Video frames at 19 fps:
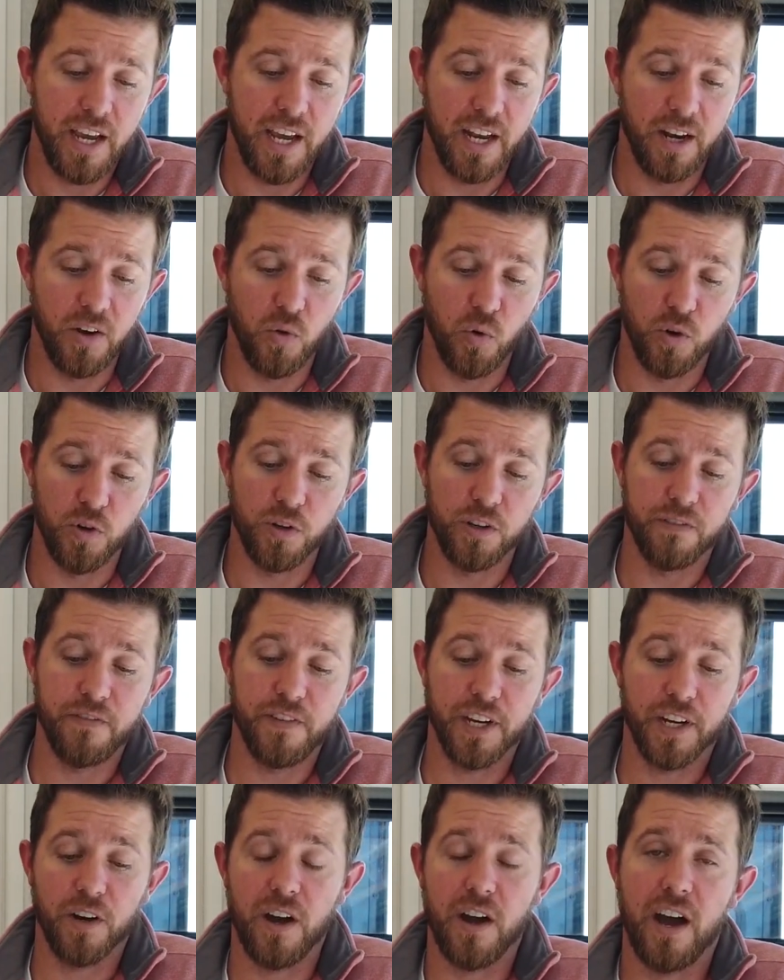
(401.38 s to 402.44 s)
and in order to
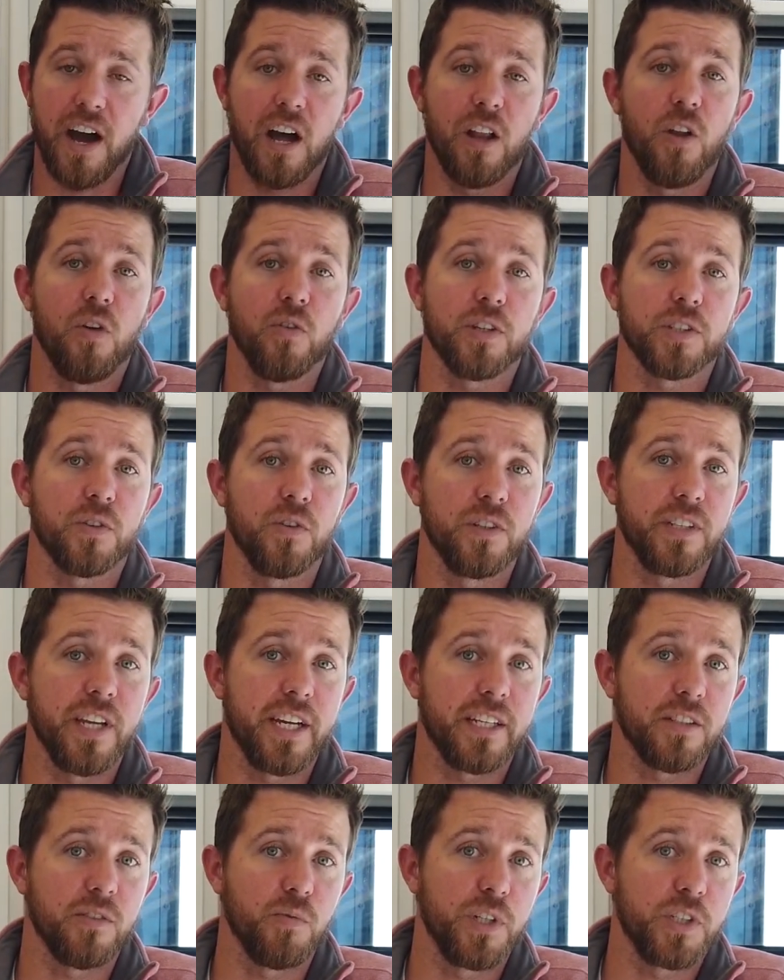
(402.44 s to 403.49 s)
figure out how long it's going to
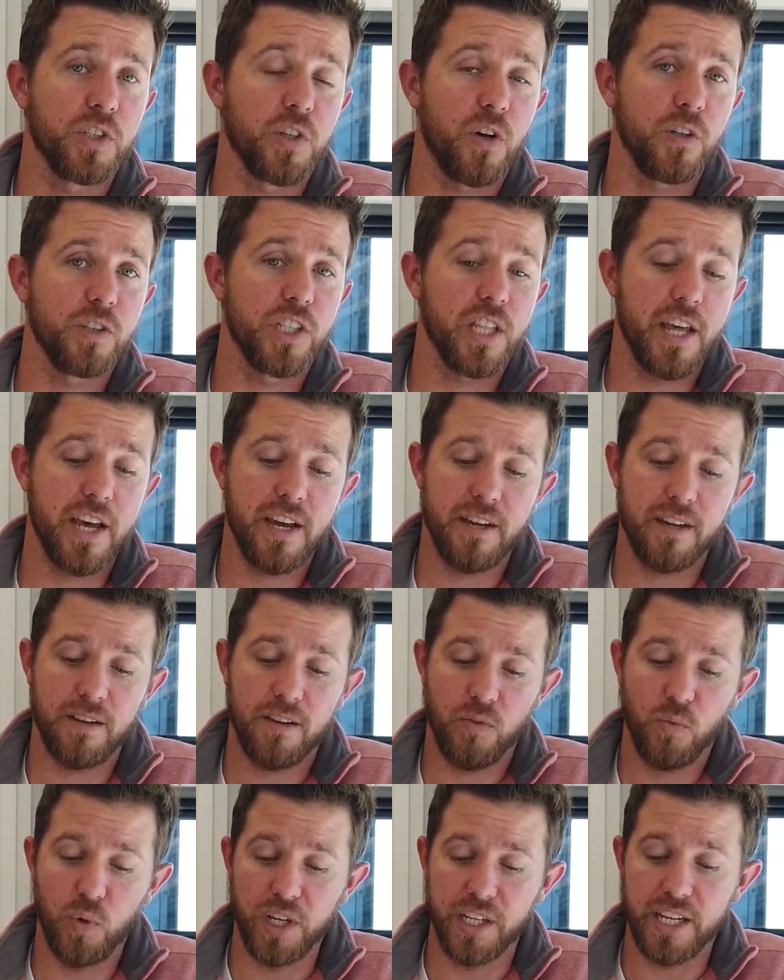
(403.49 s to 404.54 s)
take to recharge that,
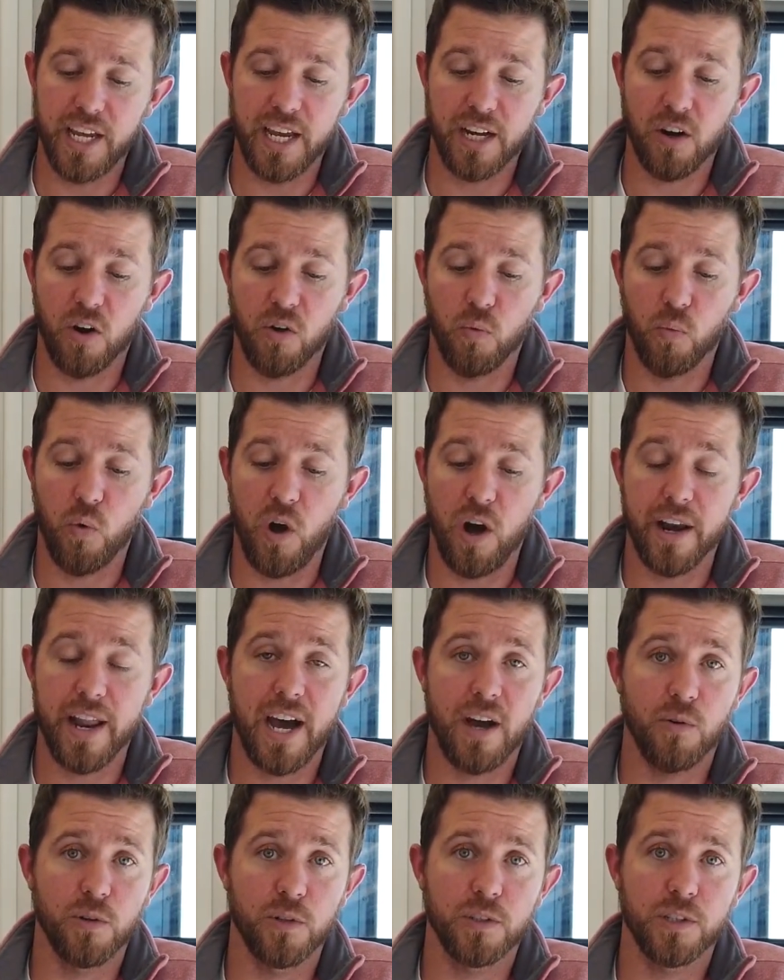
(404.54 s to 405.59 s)
we take our watt
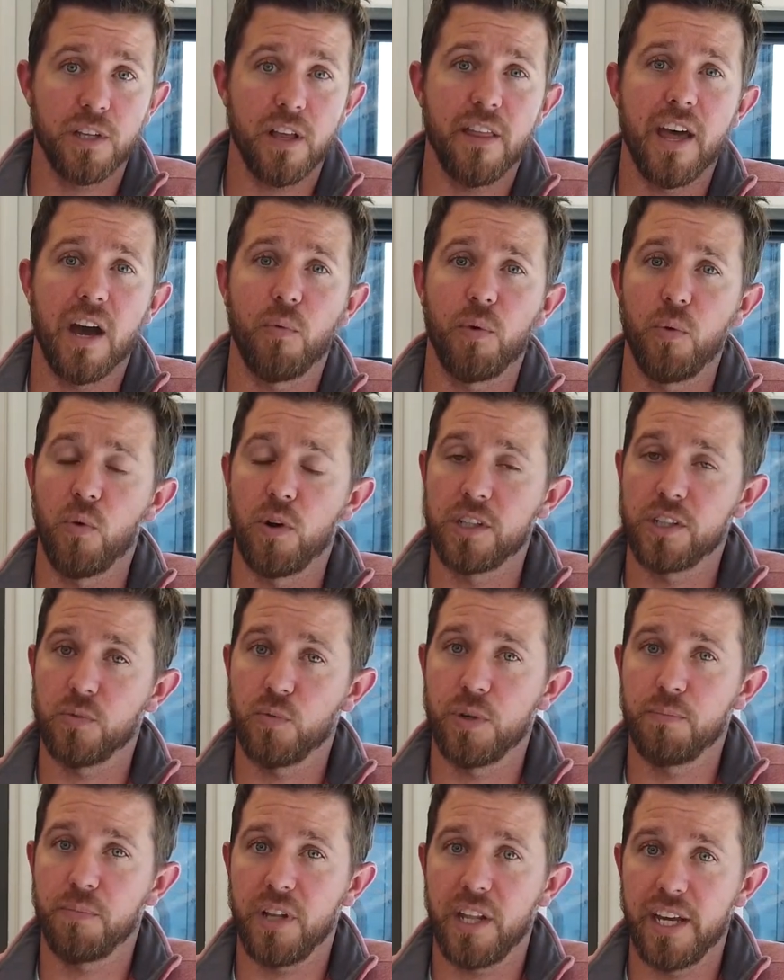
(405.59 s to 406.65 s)
hours that we want to
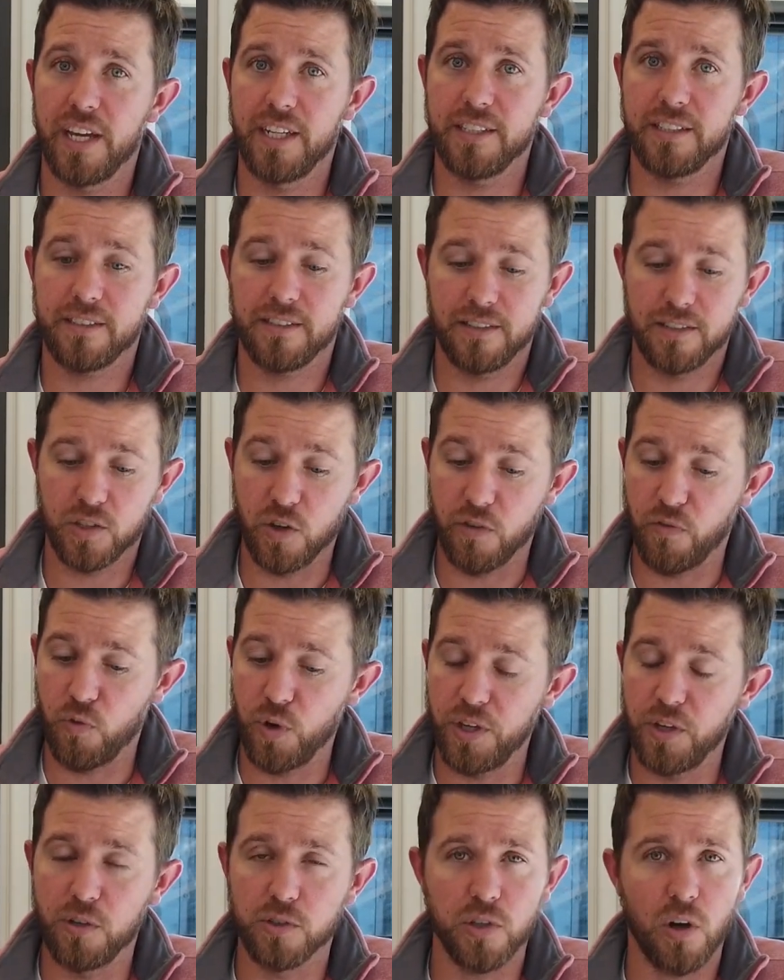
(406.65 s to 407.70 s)
replace. So if
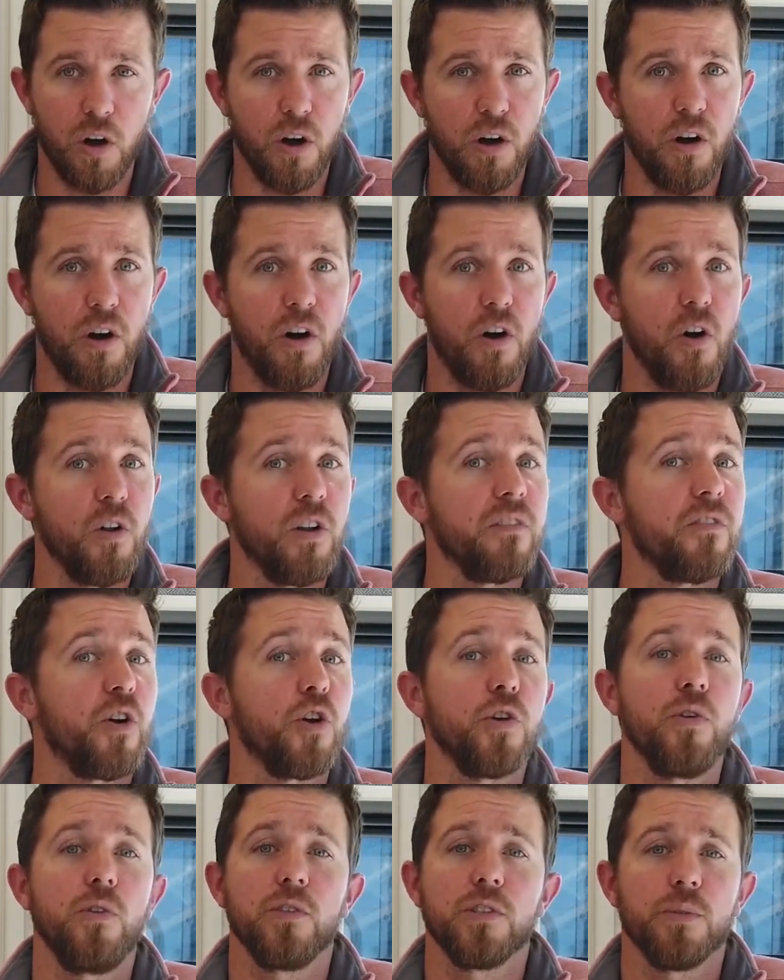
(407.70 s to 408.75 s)
we use all of our
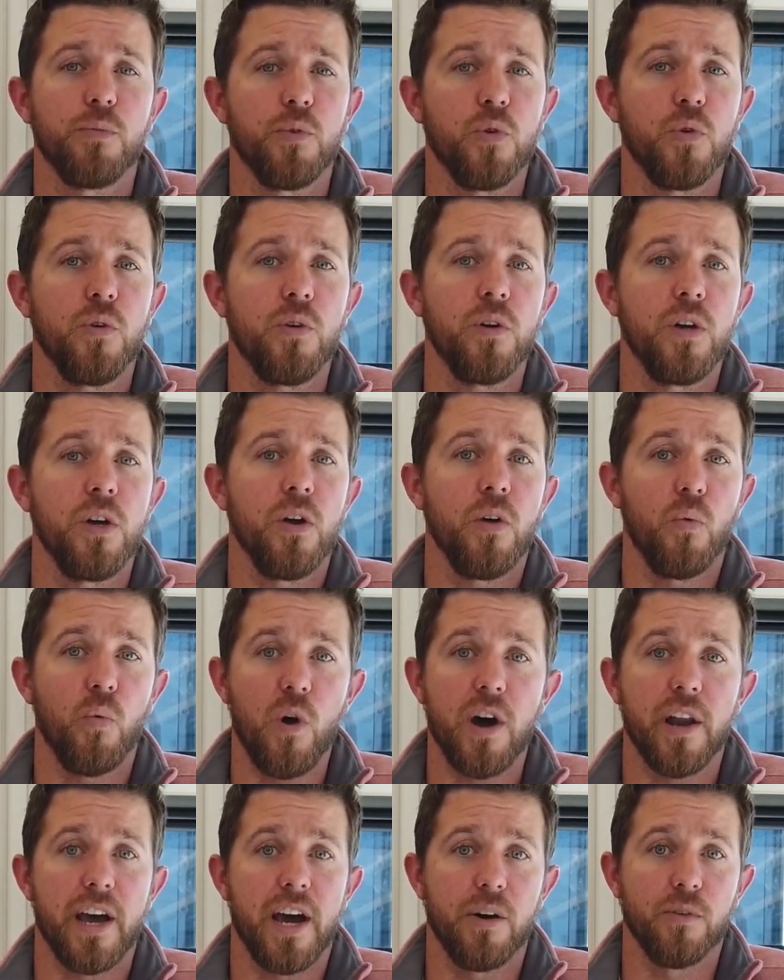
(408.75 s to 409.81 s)
usable
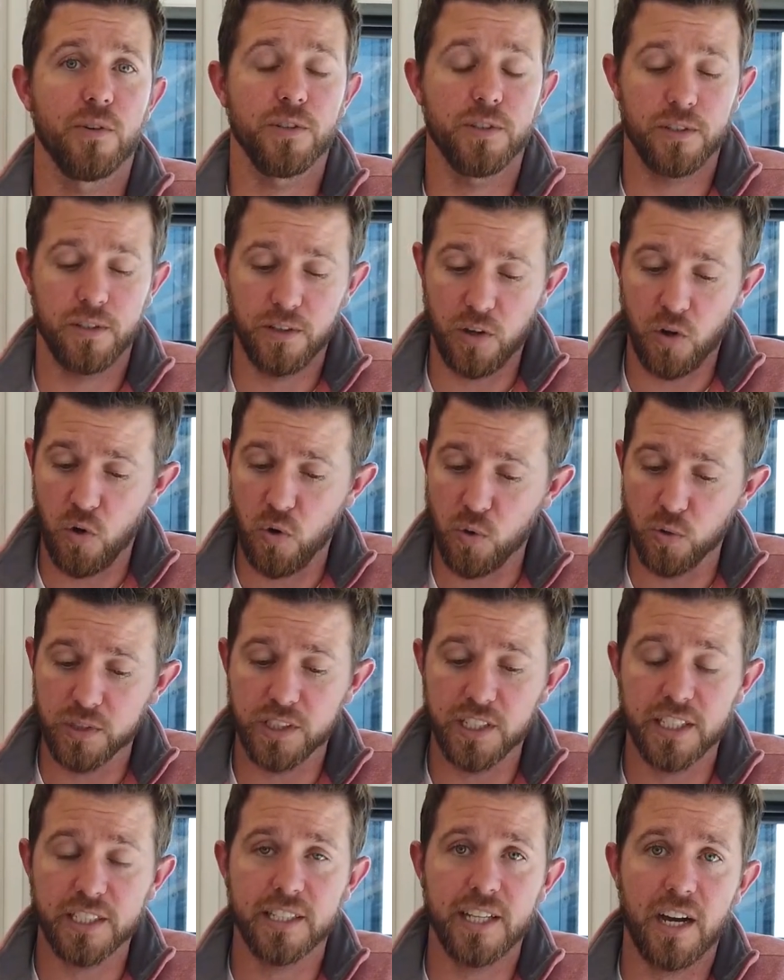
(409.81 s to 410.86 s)
watt hours, the whole
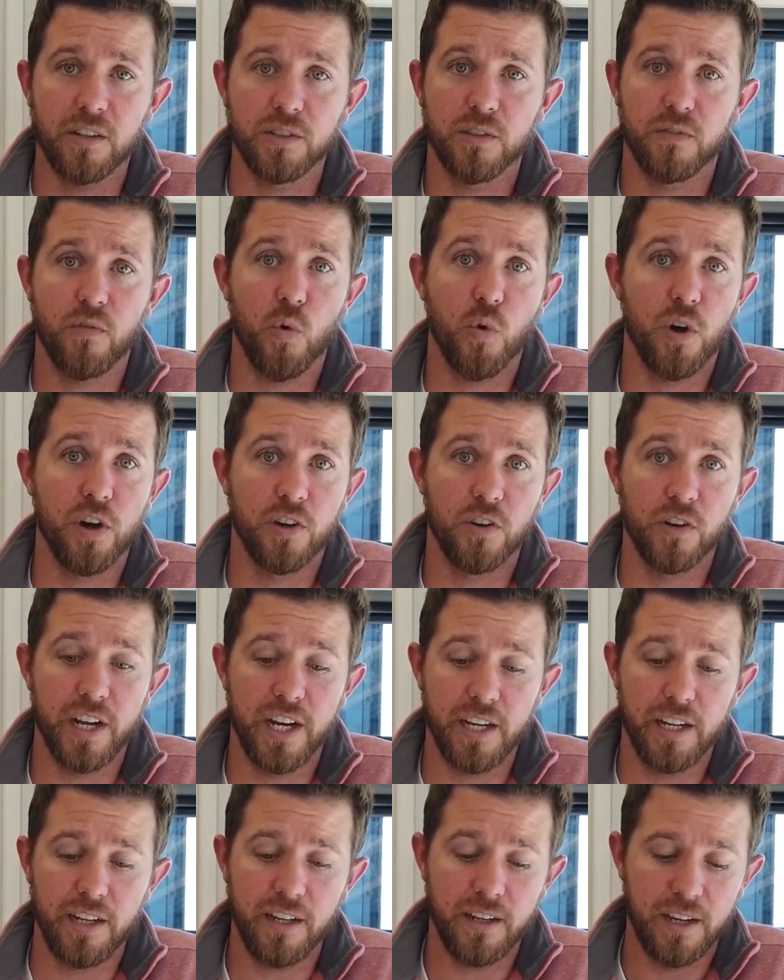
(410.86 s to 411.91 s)

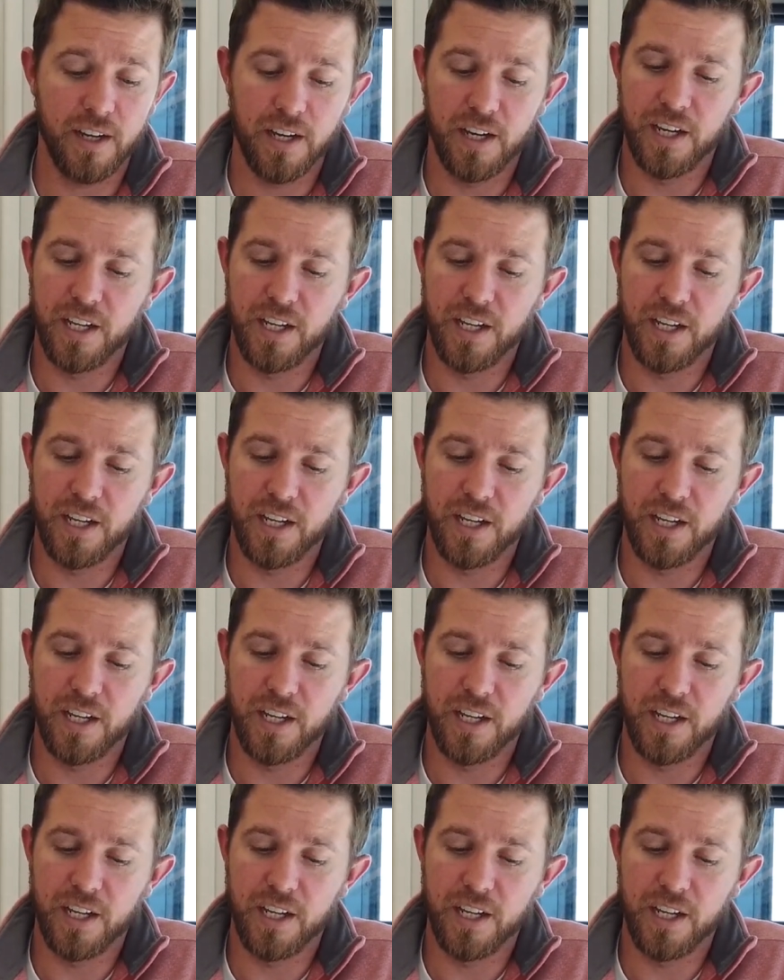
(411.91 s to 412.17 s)
6,480,